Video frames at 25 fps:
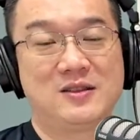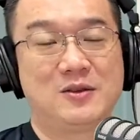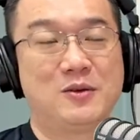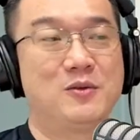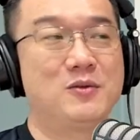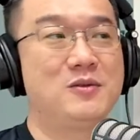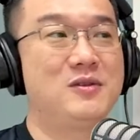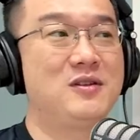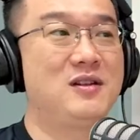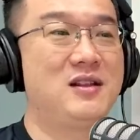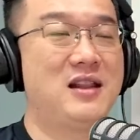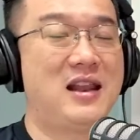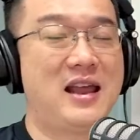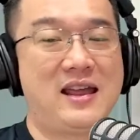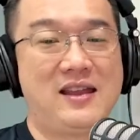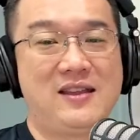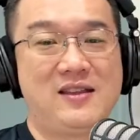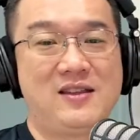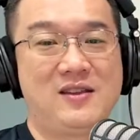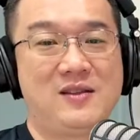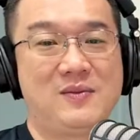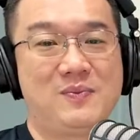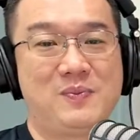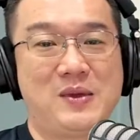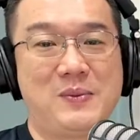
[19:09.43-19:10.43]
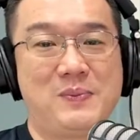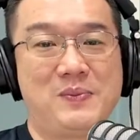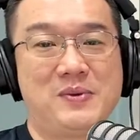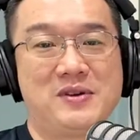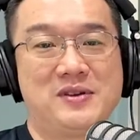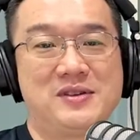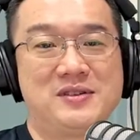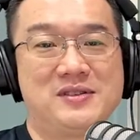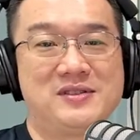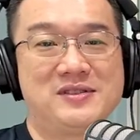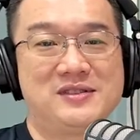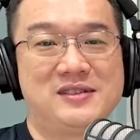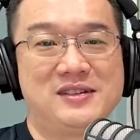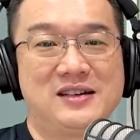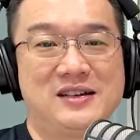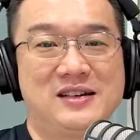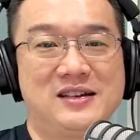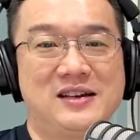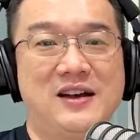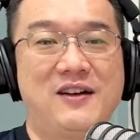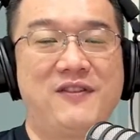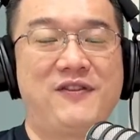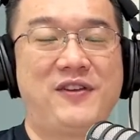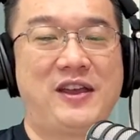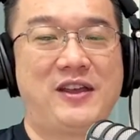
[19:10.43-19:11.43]
Don't let people
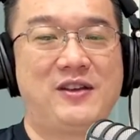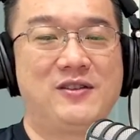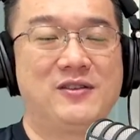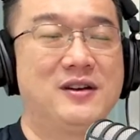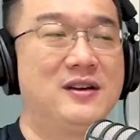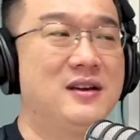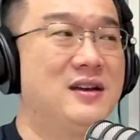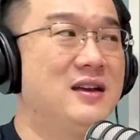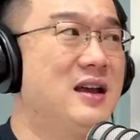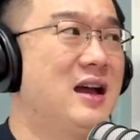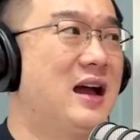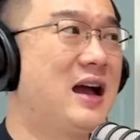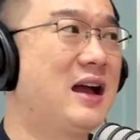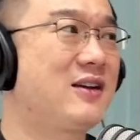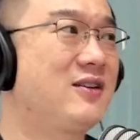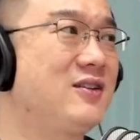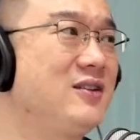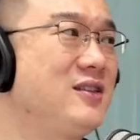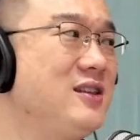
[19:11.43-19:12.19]
affect you. I